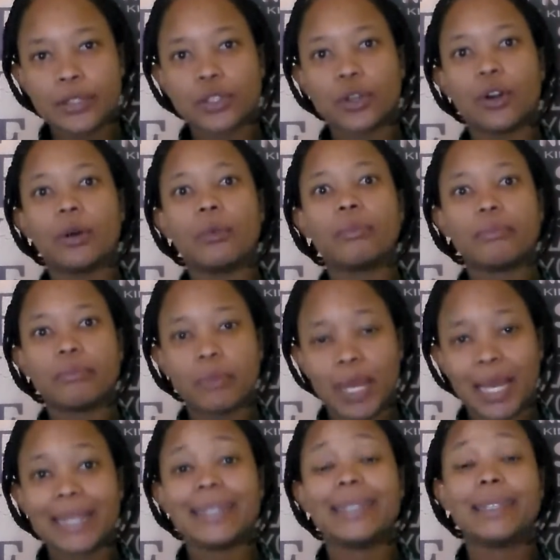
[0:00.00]
So
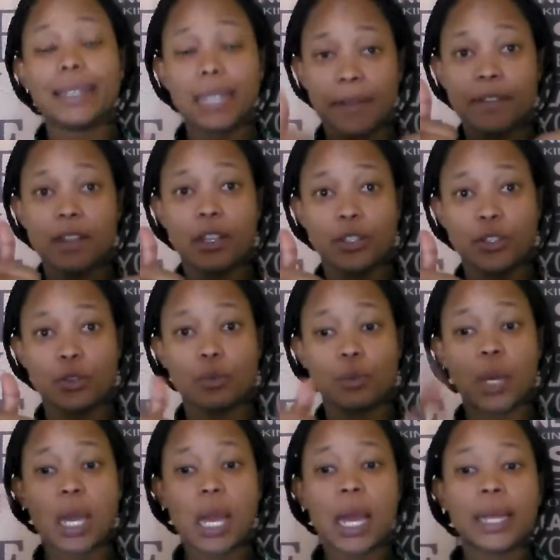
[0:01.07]
definitely do.
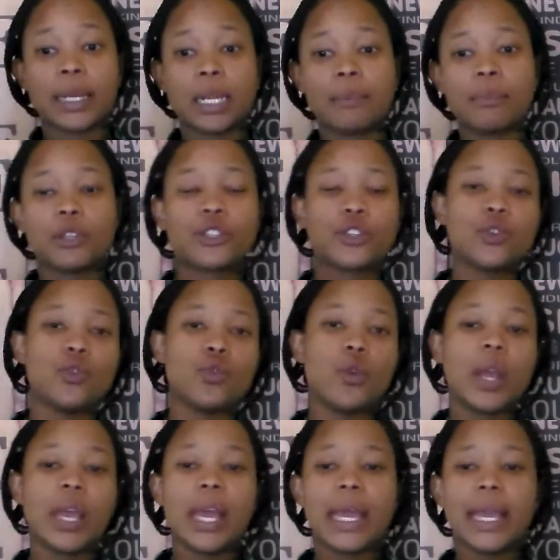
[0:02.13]
Number
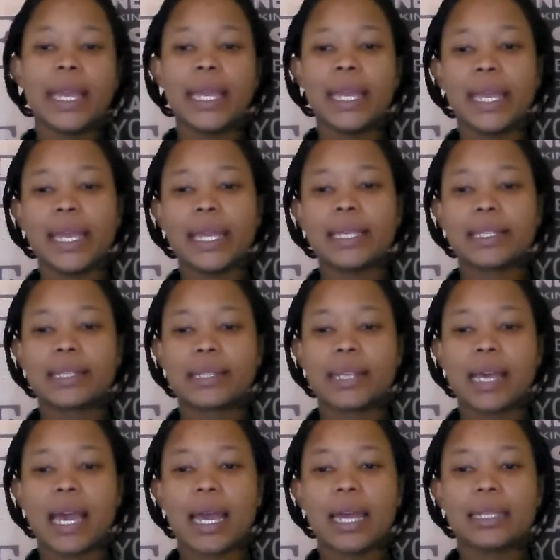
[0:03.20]
two is
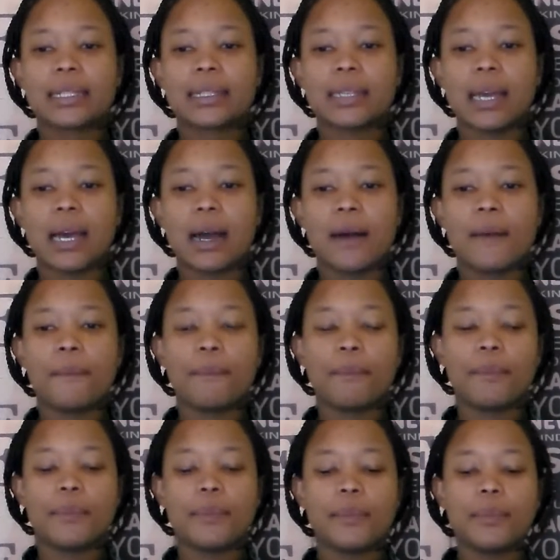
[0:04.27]
that
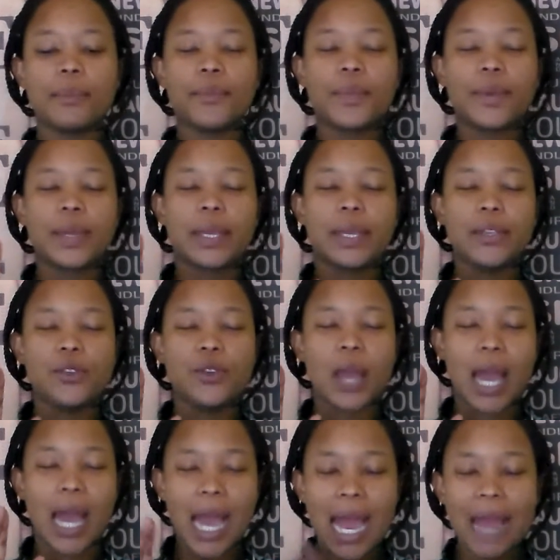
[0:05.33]
you
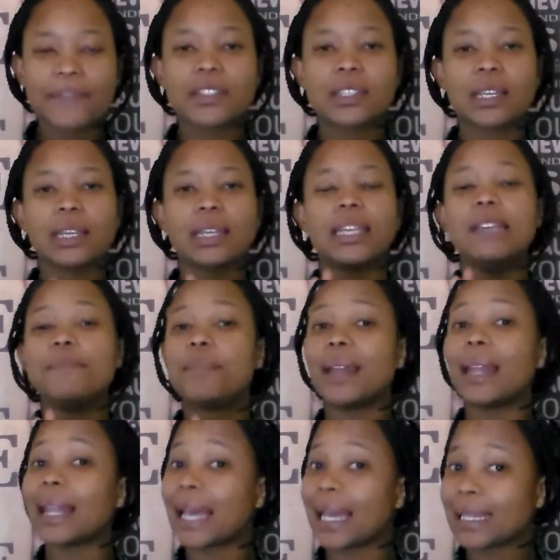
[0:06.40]
have to keep
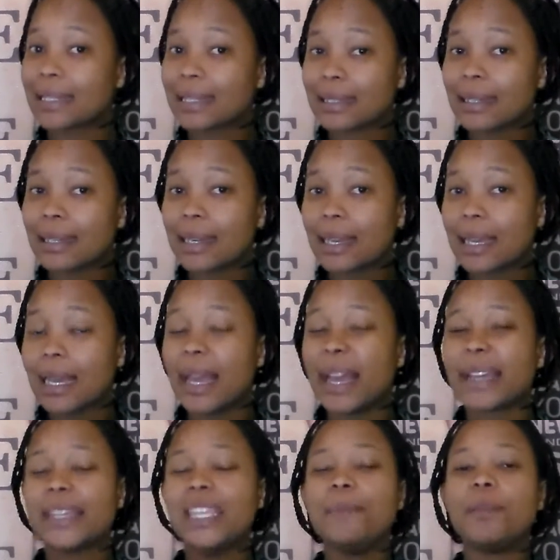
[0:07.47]
it light,
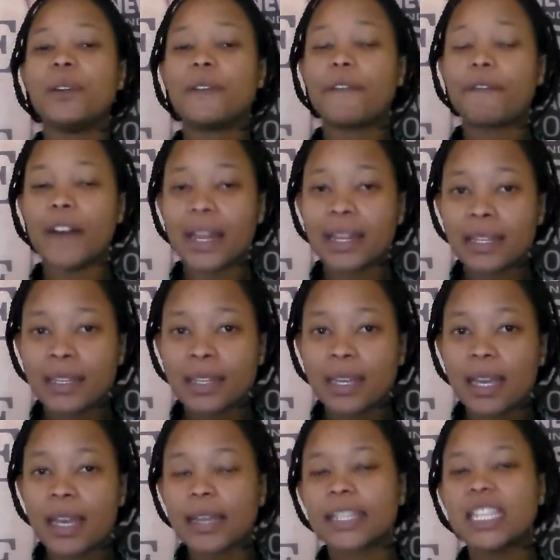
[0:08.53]
keep it fun,
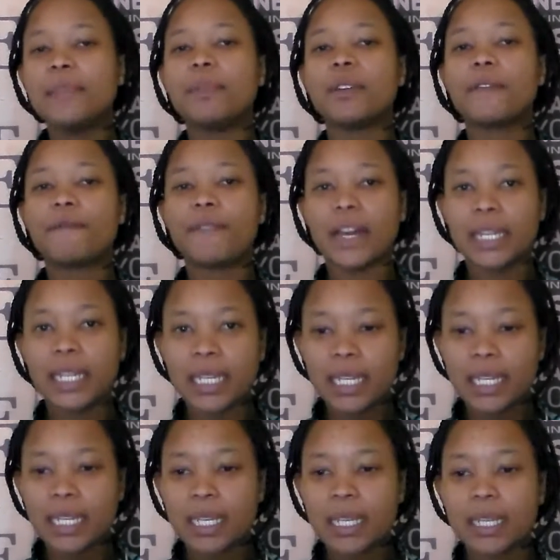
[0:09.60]
keep it
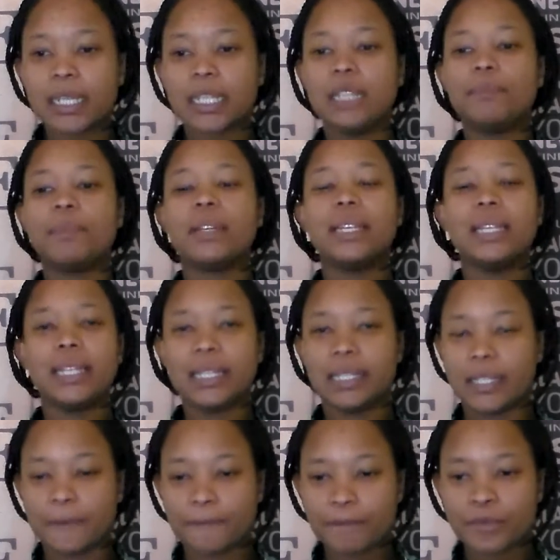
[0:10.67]
funny, keep it
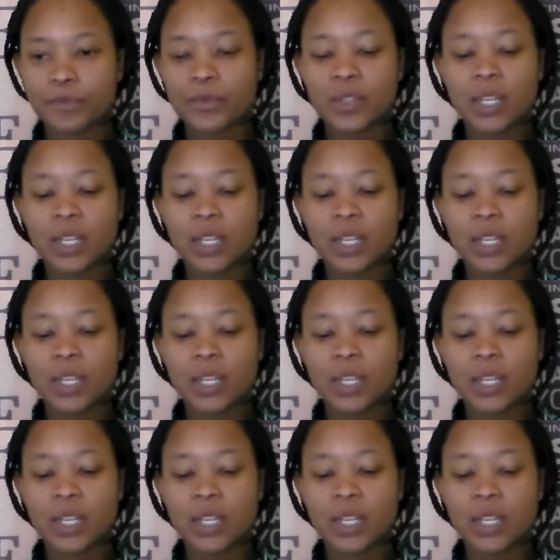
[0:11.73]
easy.